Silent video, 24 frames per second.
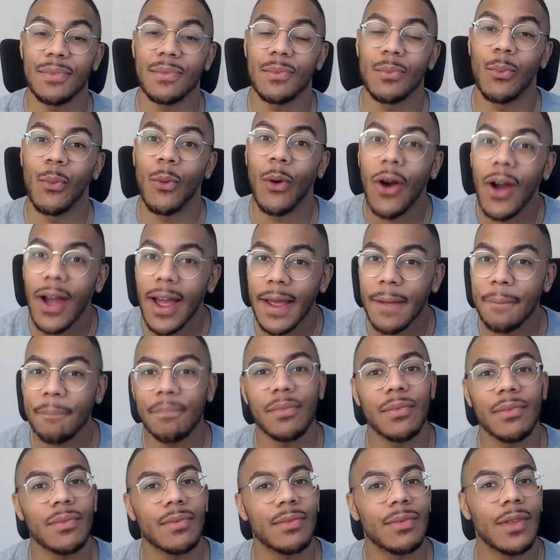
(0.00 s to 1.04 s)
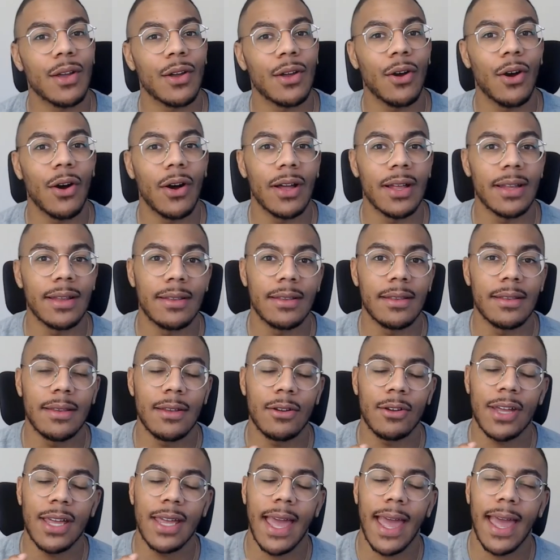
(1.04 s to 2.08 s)
Why? They've got a
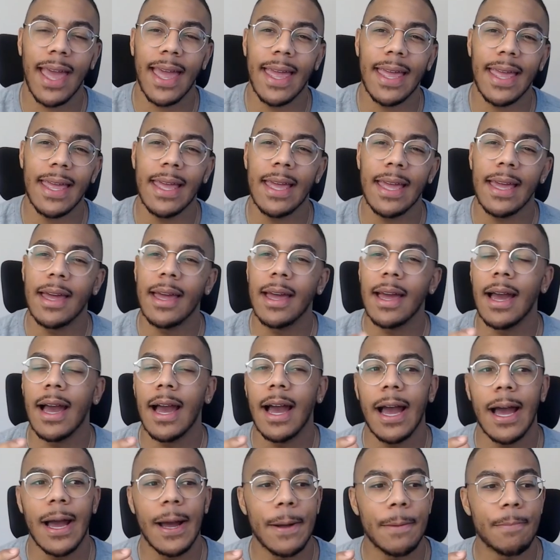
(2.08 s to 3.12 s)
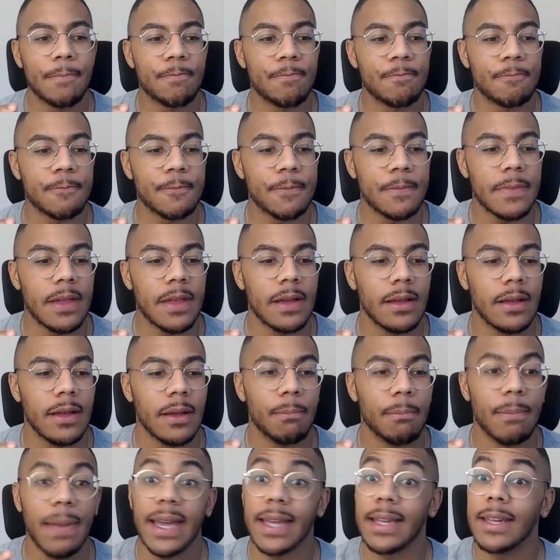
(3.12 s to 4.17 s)
decay um,
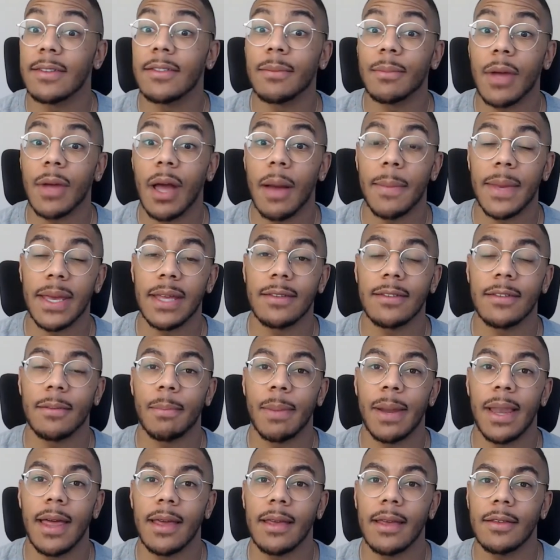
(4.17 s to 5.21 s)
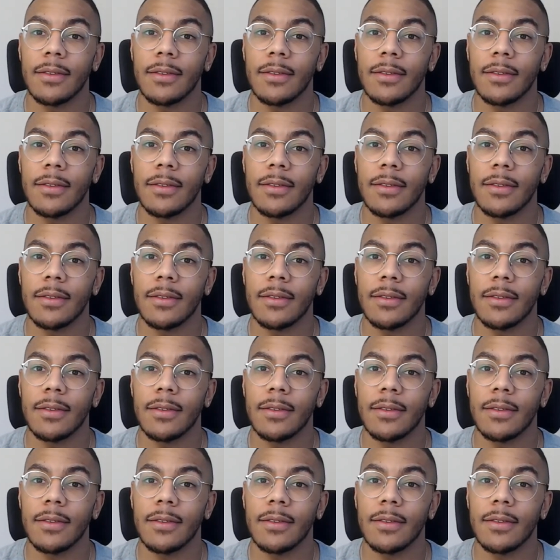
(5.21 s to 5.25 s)
mechanism coming into play.